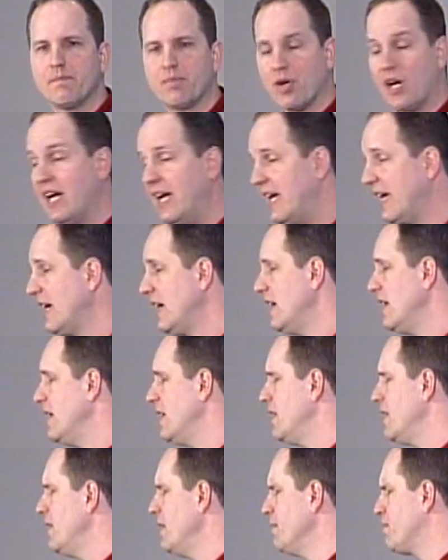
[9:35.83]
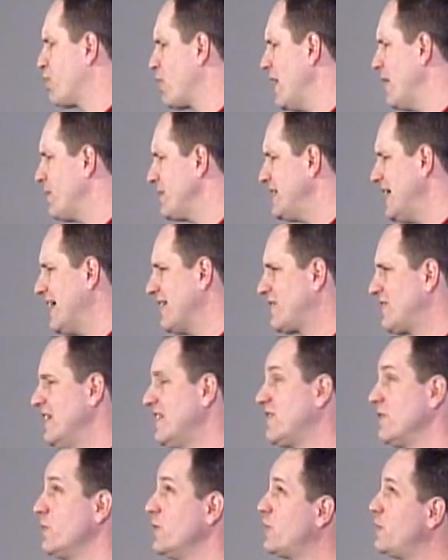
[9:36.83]
Pray. Pray without
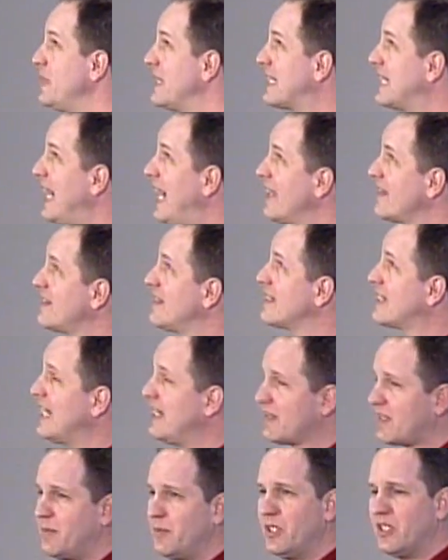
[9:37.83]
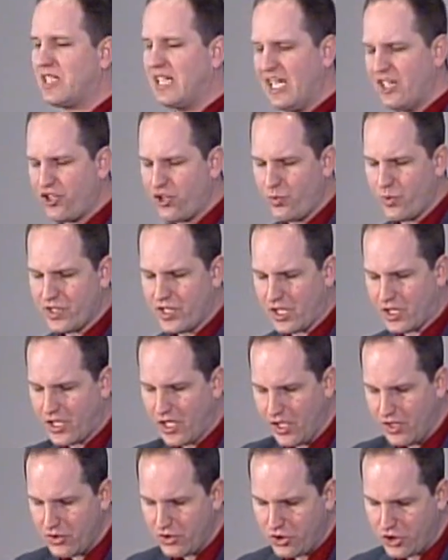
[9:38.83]
ceasing. We should be in constant communication with our
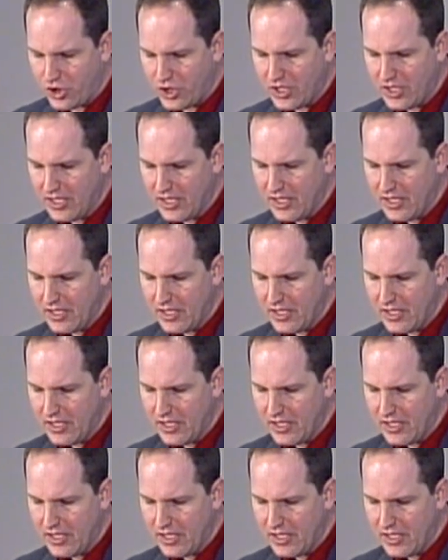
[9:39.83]
coach.